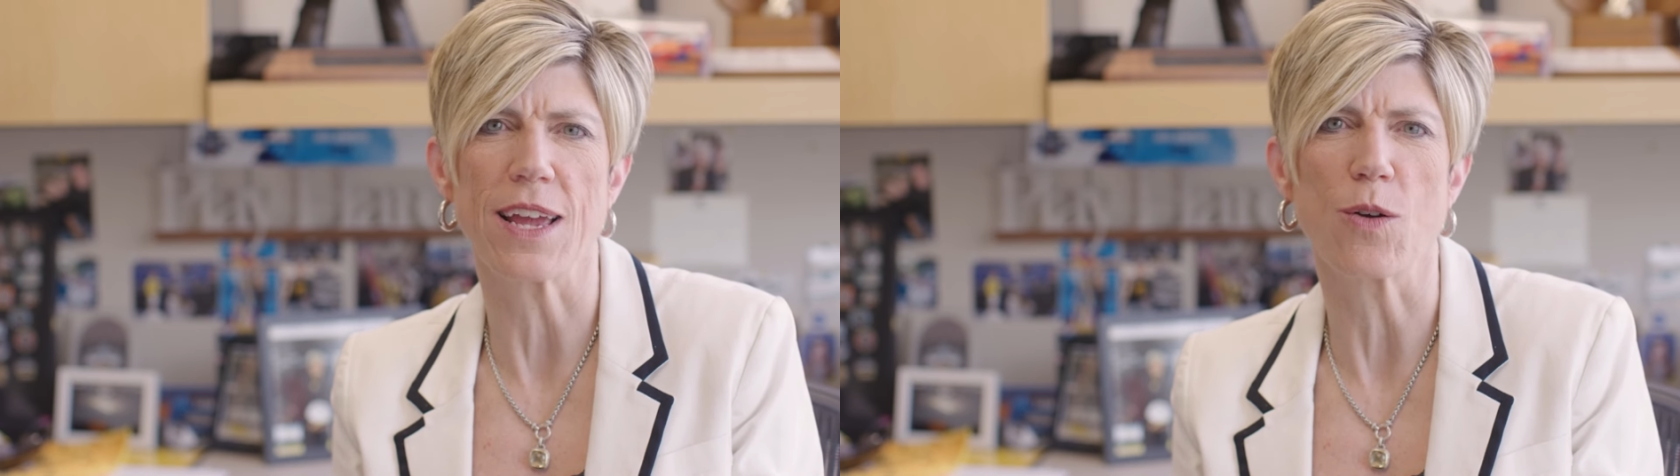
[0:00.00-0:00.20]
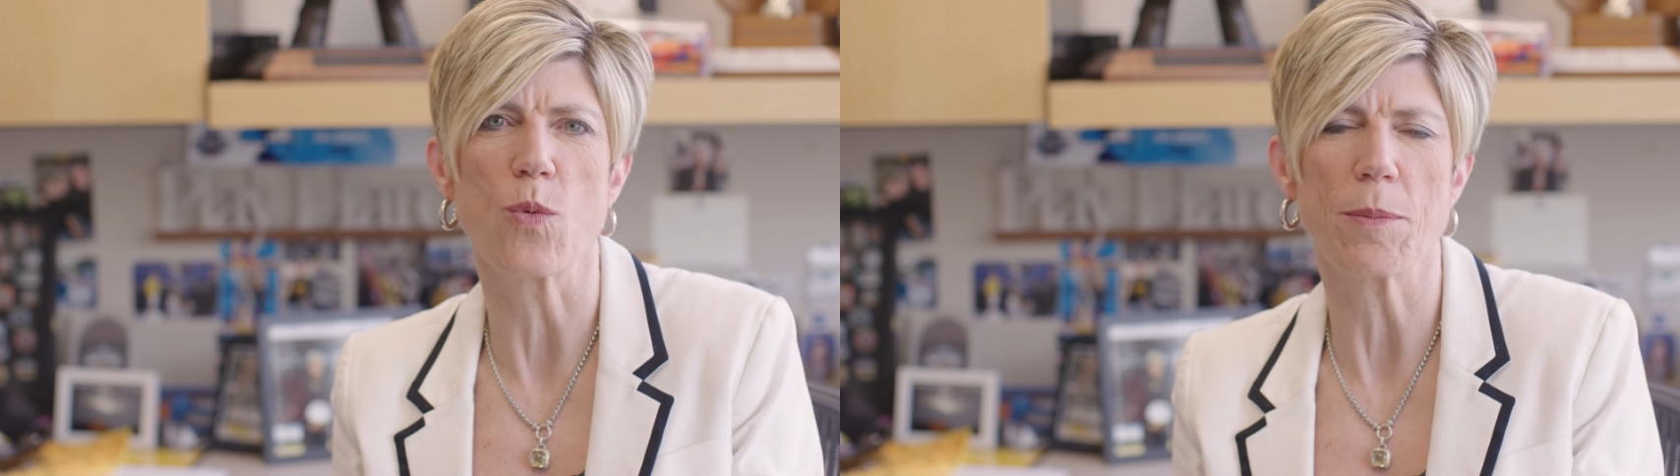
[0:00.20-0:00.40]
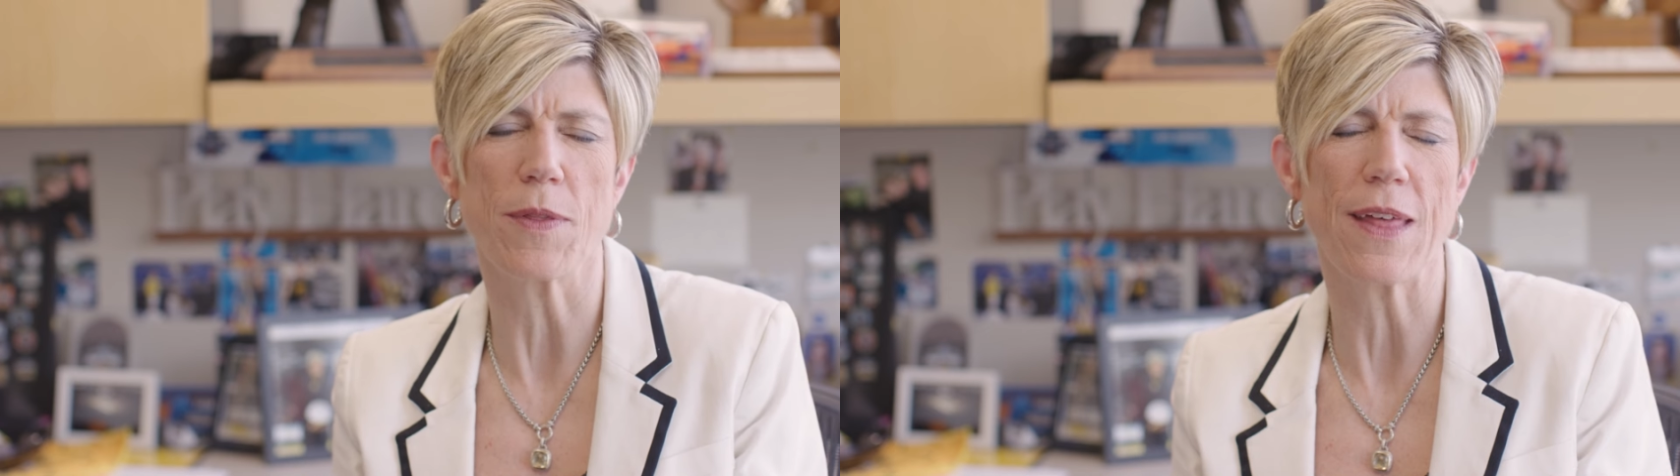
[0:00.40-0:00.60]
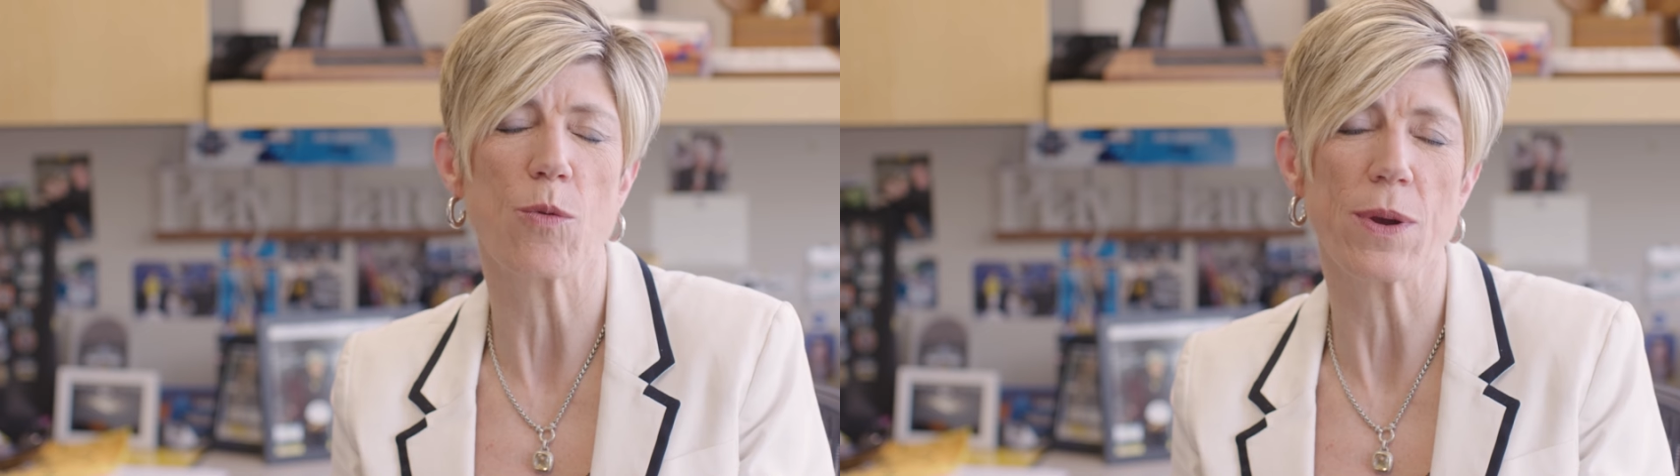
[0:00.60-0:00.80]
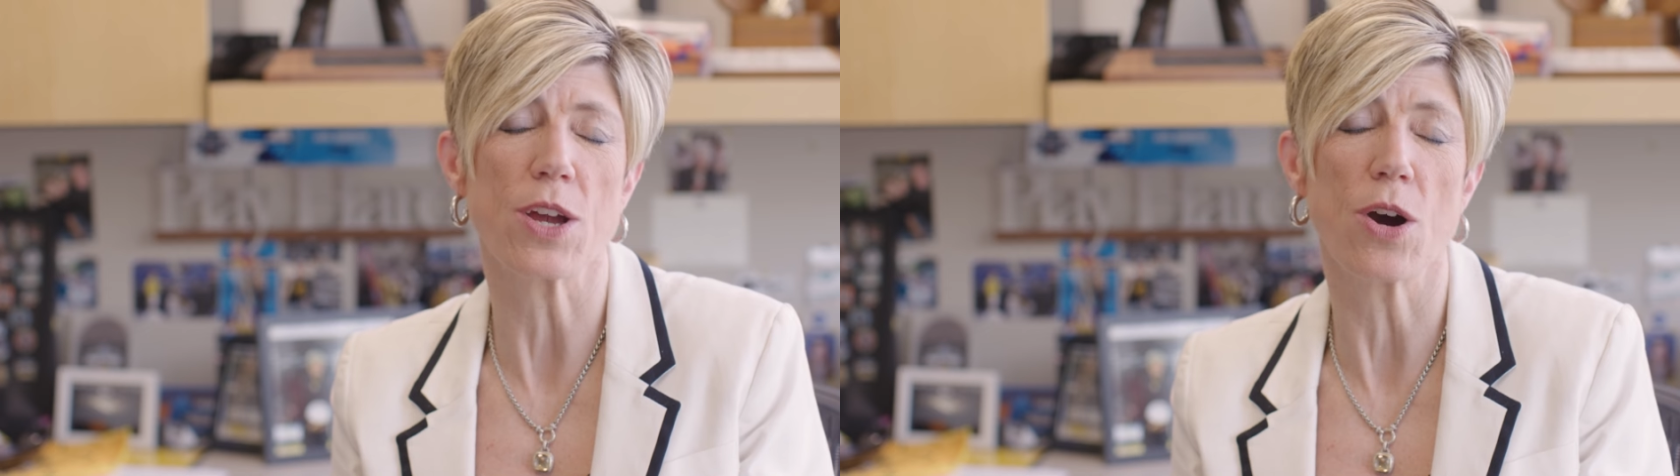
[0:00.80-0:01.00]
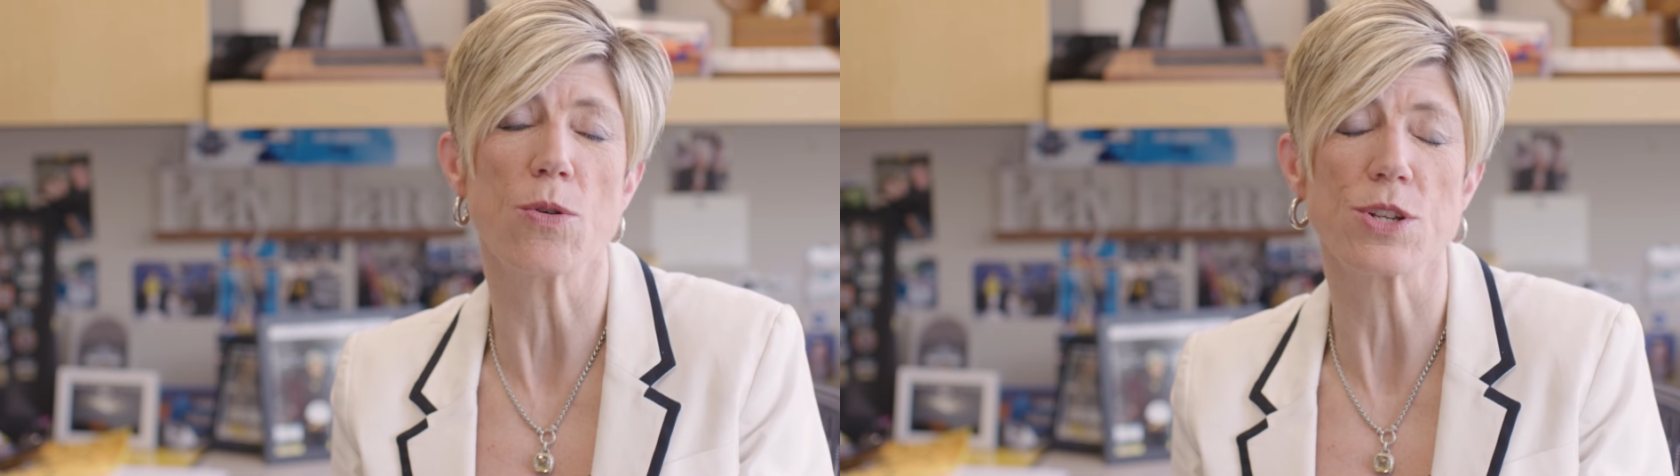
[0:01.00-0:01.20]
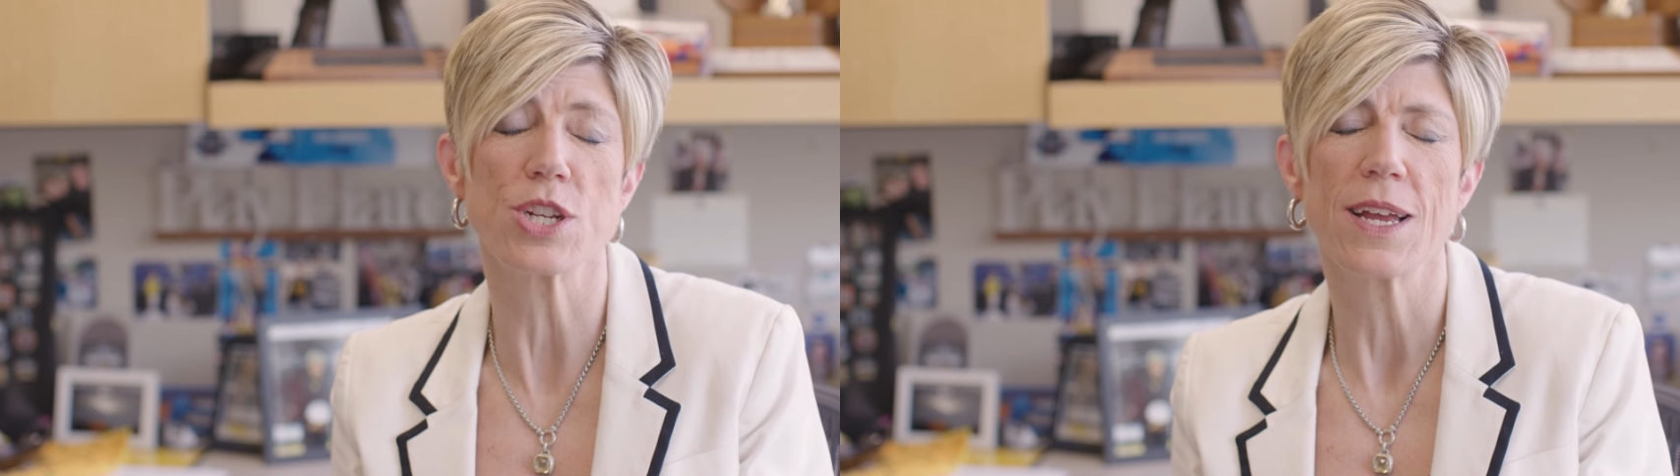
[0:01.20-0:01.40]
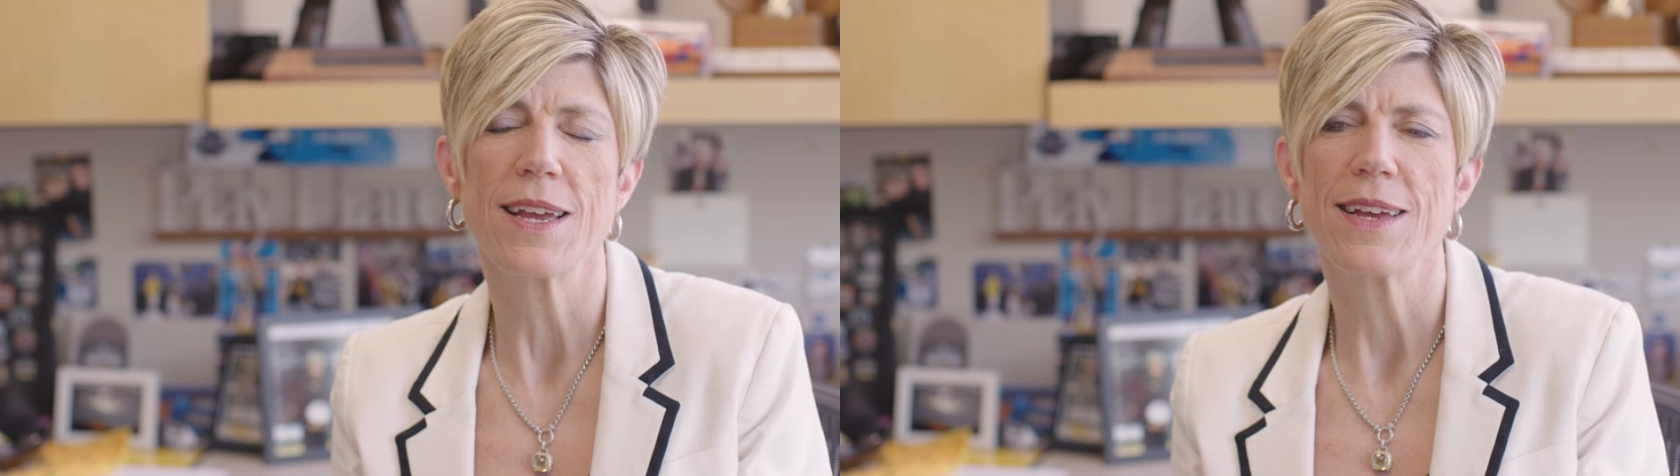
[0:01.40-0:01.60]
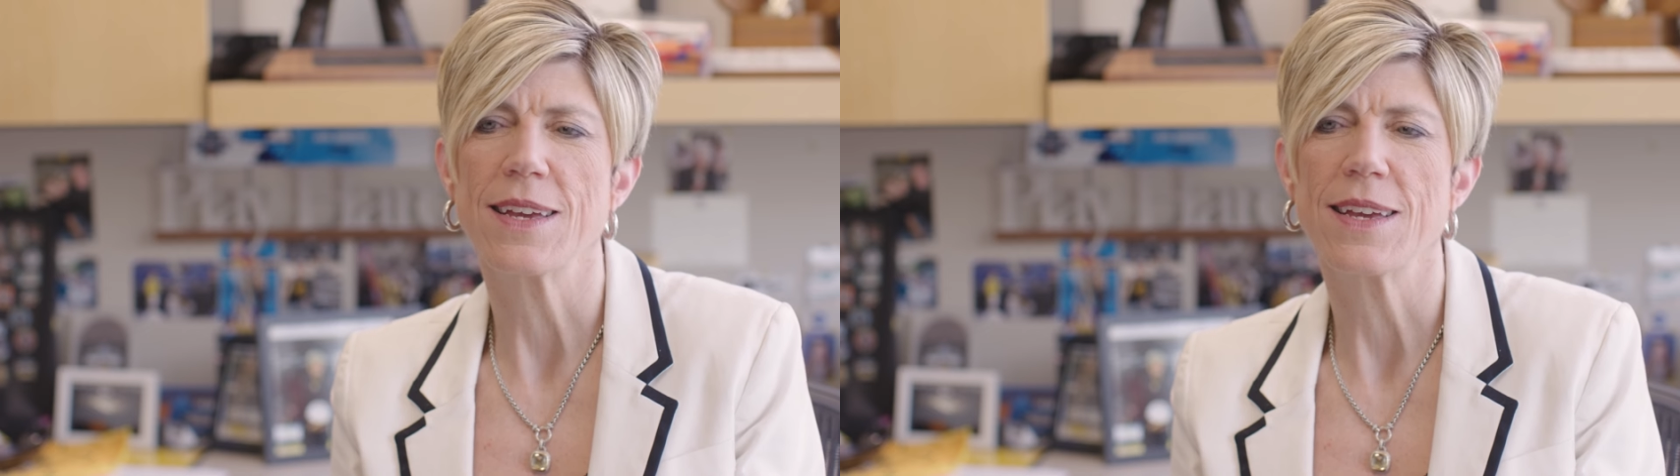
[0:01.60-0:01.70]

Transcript: young women that we coach